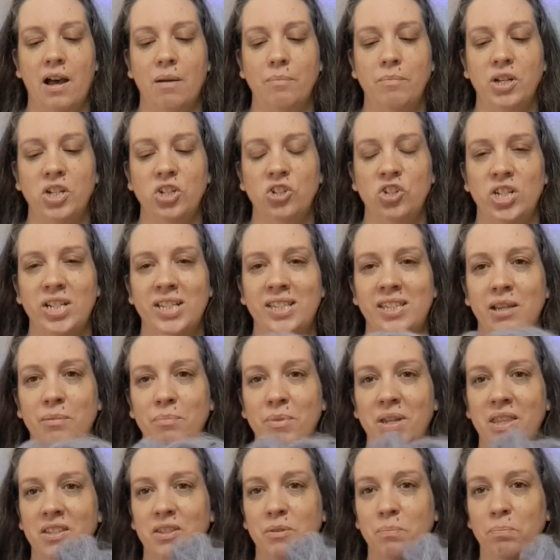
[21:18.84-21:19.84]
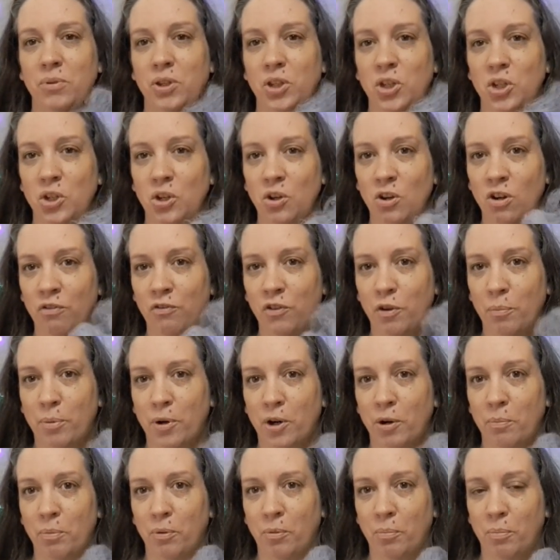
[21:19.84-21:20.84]
she sent me this beautiful
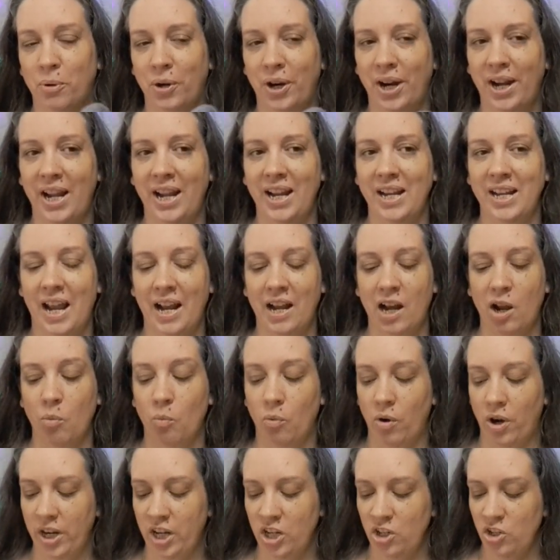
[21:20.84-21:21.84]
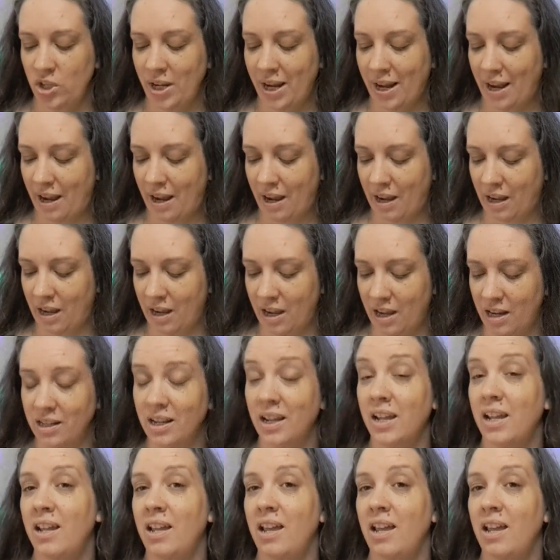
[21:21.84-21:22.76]
purple braid, and I wanted to add